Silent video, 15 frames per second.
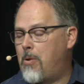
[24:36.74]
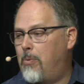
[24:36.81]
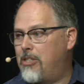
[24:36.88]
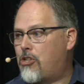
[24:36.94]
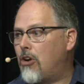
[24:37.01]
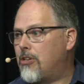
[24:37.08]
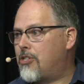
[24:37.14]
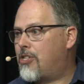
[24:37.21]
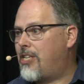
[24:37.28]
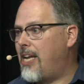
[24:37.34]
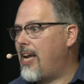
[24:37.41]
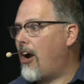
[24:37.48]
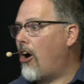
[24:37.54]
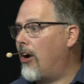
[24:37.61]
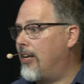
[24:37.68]
We start to
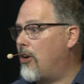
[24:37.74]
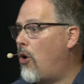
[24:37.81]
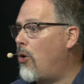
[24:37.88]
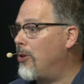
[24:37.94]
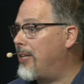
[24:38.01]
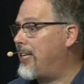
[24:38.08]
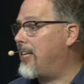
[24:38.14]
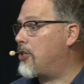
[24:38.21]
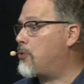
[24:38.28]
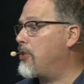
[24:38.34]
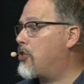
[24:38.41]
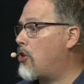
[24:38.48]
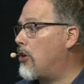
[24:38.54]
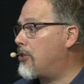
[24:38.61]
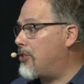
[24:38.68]
see our unholiness. We
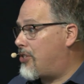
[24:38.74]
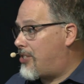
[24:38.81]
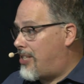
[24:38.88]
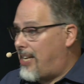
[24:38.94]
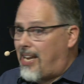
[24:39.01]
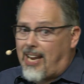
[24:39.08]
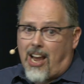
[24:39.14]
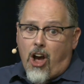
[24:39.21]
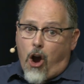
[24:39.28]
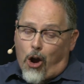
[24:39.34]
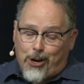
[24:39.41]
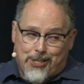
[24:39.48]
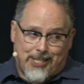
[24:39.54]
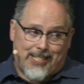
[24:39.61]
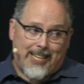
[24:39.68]
start to see
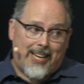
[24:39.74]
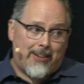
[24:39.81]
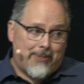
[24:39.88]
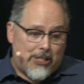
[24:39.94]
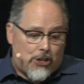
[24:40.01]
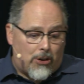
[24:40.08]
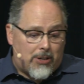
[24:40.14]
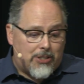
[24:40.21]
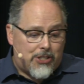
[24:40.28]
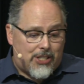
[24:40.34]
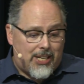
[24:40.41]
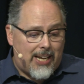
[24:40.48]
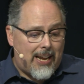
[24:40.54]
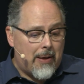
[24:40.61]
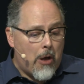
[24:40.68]
our sin. We start to
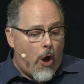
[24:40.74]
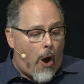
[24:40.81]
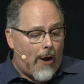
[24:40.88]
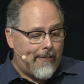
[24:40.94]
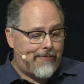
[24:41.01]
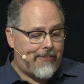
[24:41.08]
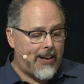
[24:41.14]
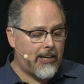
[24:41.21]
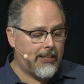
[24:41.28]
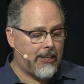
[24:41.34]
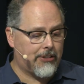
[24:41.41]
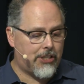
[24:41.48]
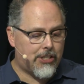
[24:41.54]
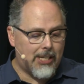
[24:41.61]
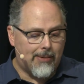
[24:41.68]
see our
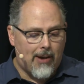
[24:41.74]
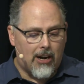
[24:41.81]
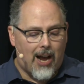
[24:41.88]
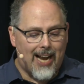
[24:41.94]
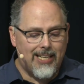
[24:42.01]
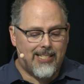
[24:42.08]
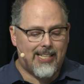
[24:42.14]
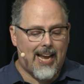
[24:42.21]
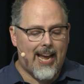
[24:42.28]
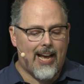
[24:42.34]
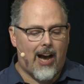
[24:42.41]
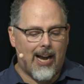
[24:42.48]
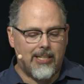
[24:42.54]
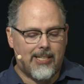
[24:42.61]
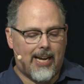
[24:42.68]
failure. Just think about
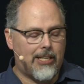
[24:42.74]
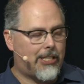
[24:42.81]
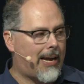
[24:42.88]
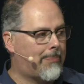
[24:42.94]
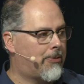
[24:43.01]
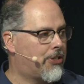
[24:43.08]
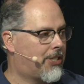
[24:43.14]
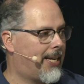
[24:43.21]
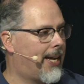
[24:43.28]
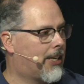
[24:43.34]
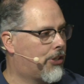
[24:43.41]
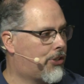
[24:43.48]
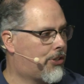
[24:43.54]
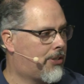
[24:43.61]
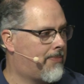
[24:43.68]
Isaiah, Isaiah chapter
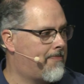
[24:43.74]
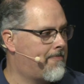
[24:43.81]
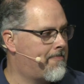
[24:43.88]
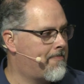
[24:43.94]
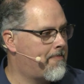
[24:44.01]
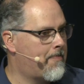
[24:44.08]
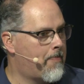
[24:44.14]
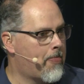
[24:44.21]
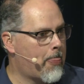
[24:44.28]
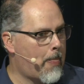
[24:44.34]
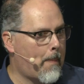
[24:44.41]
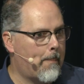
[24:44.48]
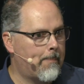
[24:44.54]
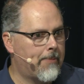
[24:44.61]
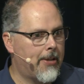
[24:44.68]
6.
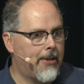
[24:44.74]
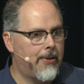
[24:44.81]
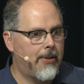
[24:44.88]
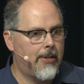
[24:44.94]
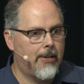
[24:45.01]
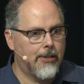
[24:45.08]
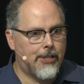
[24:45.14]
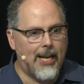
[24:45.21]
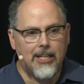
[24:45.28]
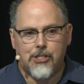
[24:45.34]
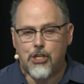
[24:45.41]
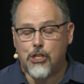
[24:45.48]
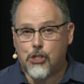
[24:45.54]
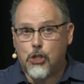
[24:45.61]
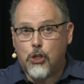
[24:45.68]

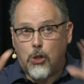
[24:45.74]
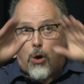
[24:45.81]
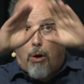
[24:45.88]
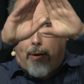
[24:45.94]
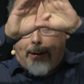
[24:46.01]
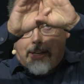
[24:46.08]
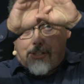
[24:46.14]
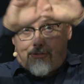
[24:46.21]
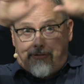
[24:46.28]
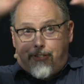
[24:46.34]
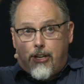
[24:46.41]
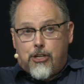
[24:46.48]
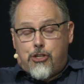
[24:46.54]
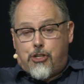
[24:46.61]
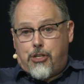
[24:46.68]
Gets this glorious
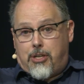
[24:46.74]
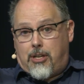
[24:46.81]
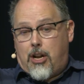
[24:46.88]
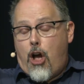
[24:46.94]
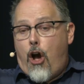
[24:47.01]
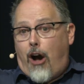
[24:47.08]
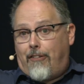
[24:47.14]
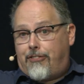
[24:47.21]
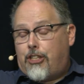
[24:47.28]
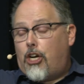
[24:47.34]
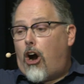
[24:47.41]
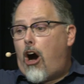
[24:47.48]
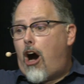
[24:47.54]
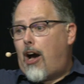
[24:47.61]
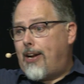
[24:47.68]
vision of
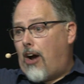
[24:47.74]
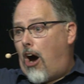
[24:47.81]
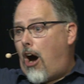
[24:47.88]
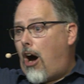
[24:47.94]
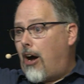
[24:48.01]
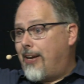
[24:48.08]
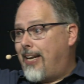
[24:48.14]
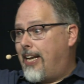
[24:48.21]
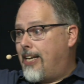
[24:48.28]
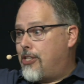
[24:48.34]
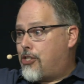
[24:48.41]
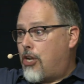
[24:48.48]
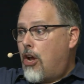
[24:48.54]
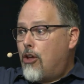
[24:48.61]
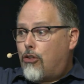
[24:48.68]
God on
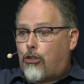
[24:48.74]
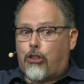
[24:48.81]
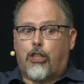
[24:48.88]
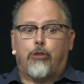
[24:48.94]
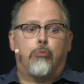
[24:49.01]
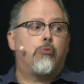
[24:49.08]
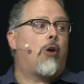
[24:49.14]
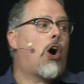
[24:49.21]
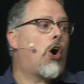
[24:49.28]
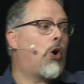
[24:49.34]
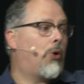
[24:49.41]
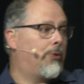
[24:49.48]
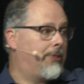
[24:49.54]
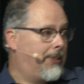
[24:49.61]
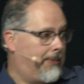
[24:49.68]
his
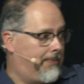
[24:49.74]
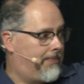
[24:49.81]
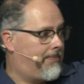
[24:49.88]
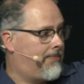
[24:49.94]
throne.